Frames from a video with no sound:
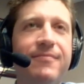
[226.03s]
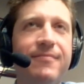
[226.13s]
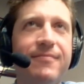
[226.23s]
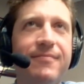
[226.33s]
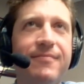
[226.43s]

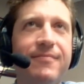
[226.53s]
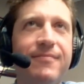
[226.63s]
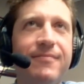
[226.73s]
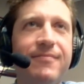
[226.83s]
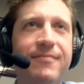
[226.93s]

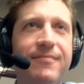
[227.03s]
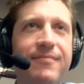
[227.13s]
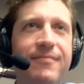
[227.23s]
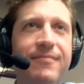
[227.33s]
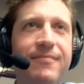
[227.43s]

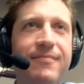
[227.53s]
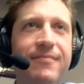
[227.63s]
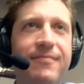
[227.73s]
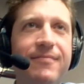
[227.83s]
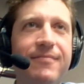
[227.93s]

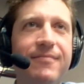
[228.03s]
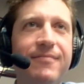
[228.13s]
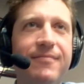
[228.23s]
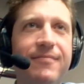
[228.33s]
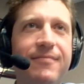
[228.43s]

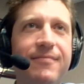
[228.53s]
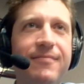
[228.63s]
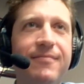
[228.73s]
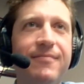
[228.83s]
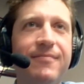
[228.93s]

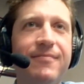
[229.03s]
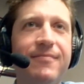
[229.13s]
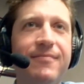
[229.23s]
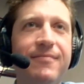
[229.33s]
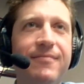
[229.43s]

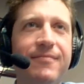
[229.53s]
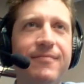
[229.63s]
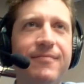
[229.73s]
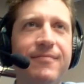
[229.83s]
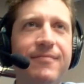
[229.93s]

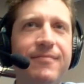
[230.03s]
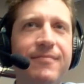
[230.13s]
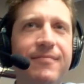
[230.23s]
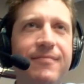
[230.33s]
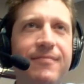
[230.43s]

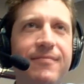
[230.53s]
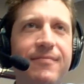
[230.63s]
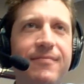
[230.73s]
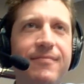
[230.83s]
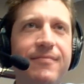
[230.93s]

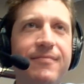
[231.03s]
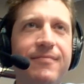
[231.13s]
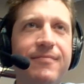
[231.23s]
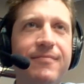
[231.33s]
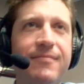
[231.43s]

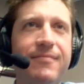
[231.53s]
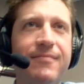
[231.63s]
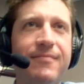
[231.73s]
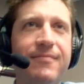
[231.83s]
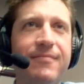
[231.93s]

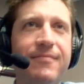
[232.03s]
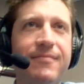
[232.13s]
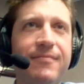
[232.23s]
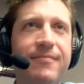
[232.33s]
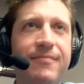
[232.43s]

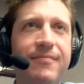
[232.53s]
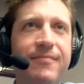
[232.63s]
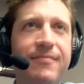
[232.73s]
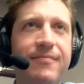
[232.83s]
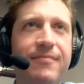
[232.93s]

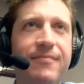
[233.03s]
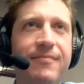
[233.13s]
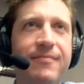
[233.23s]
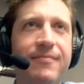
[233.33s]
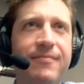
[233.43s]

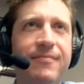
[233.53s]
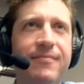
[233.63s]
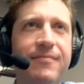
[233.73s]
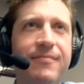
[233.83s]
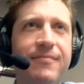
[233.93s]
(silent)